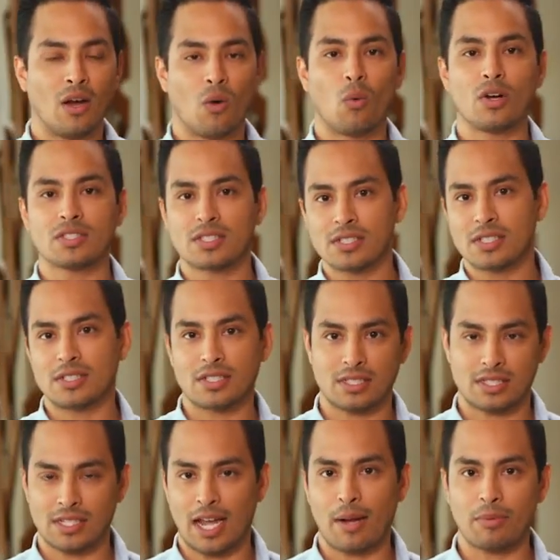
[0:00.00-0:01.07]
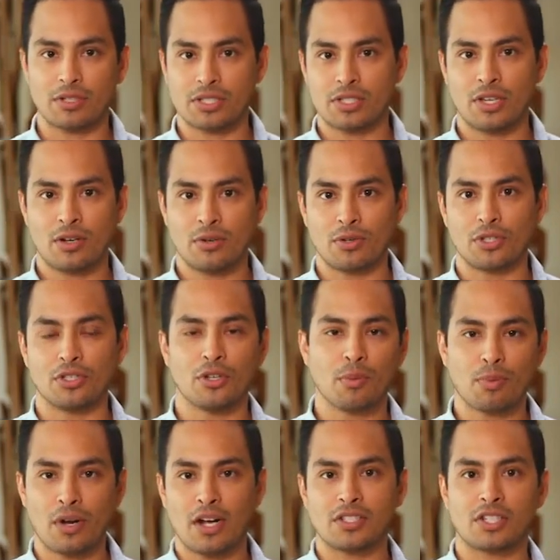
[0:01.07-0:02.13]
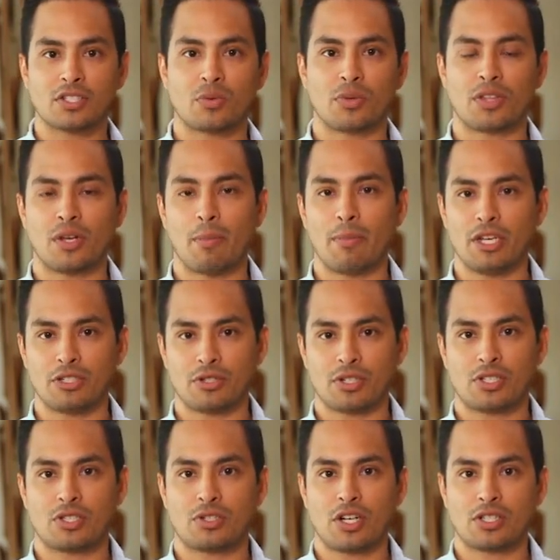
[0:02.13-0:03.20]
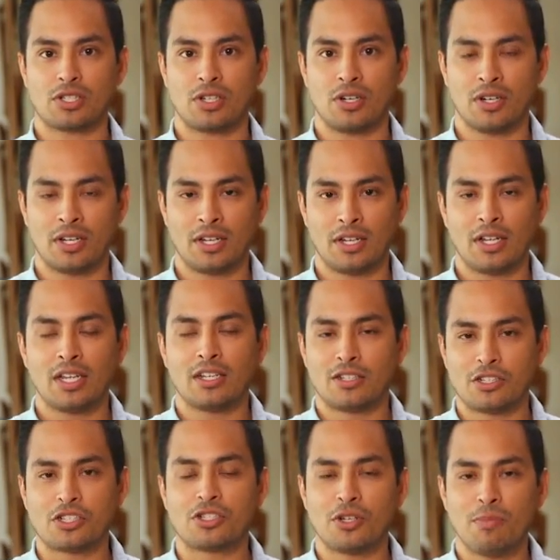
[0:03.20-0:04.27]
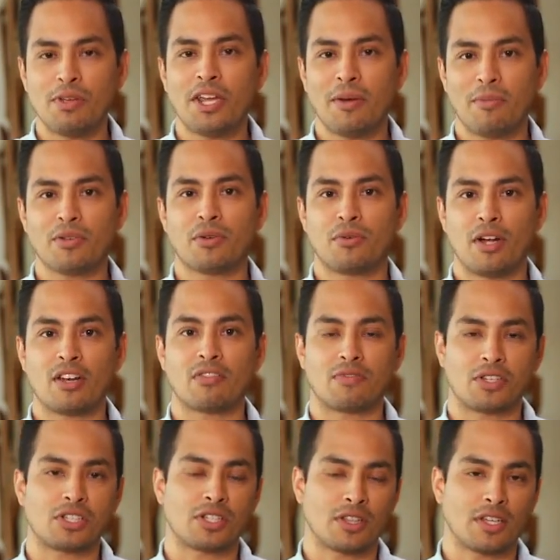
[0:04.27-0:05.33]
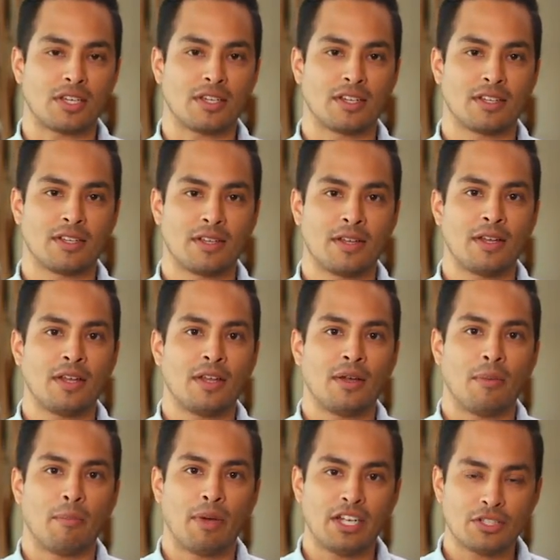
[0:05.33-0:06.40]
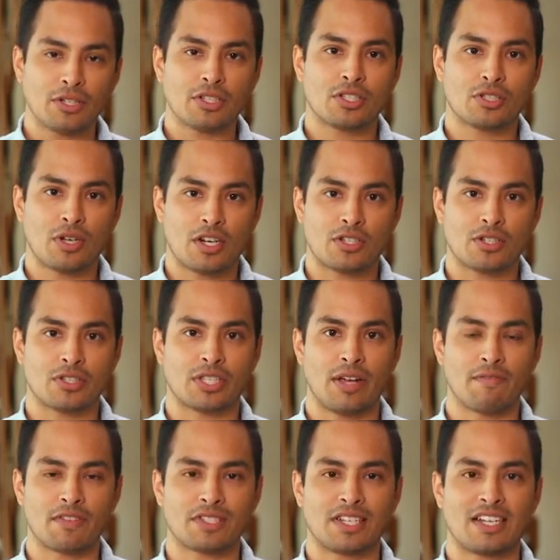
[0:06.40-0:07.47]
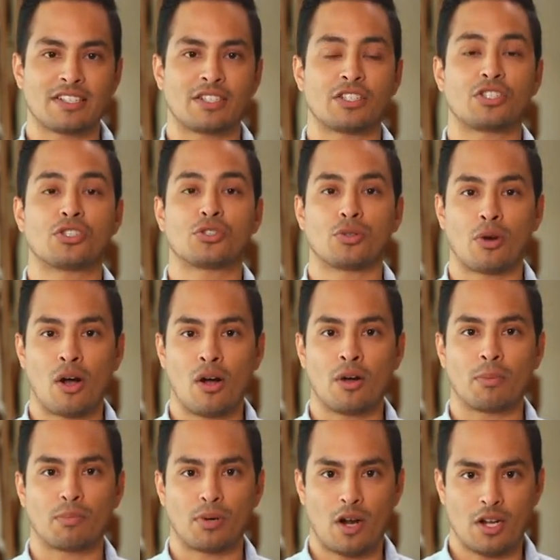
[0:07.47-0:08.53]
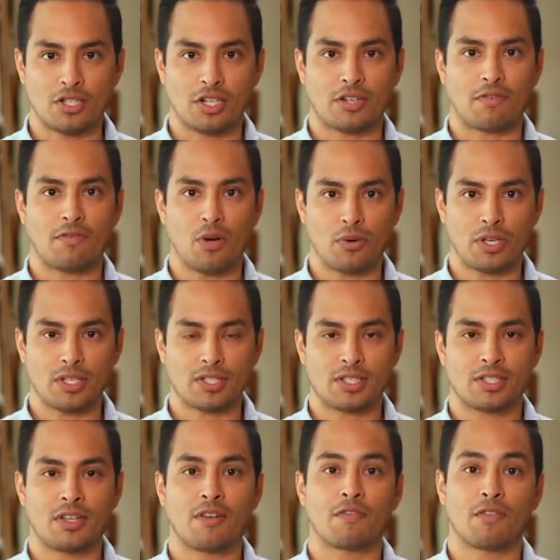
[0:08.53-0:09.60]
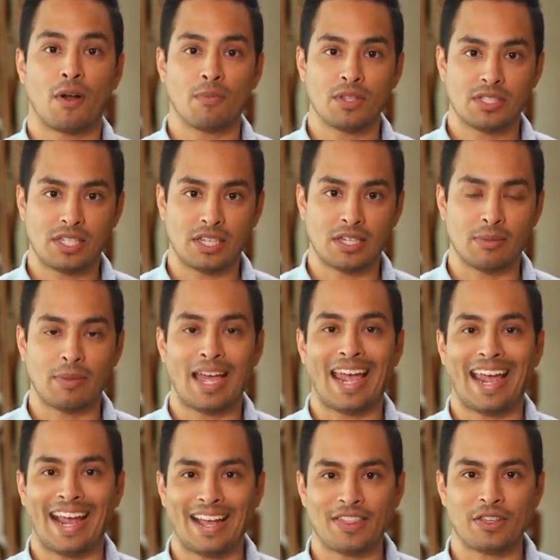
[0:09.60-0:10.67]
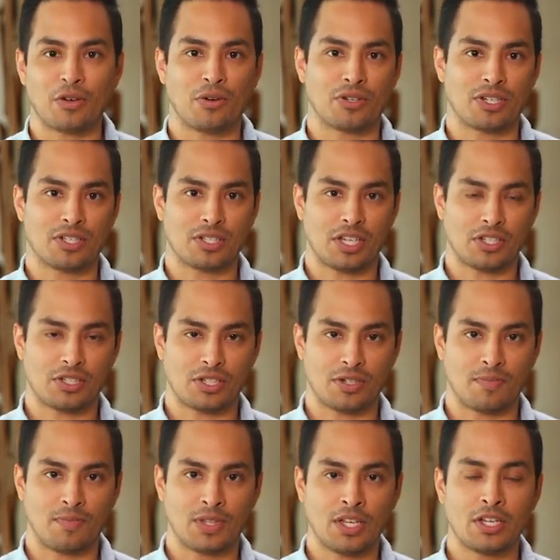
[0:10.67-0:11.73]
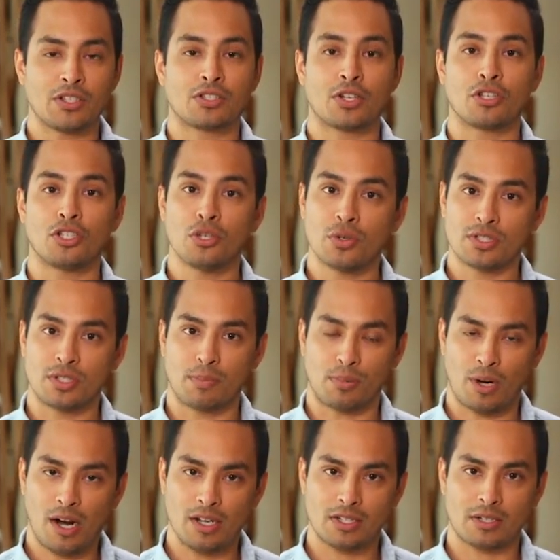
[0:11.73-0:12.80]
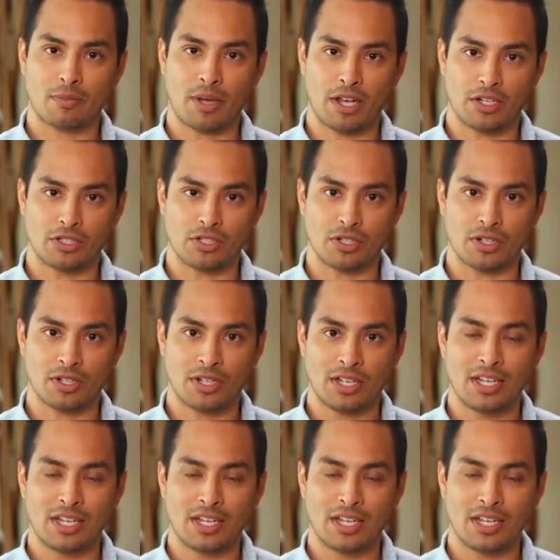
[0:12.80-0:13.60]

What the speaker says: Once this is established, though, your project within a matrix structure should be able to run efficiently. Matrix structures emphasize a strong project focus from the team and the organization, so you as the project manager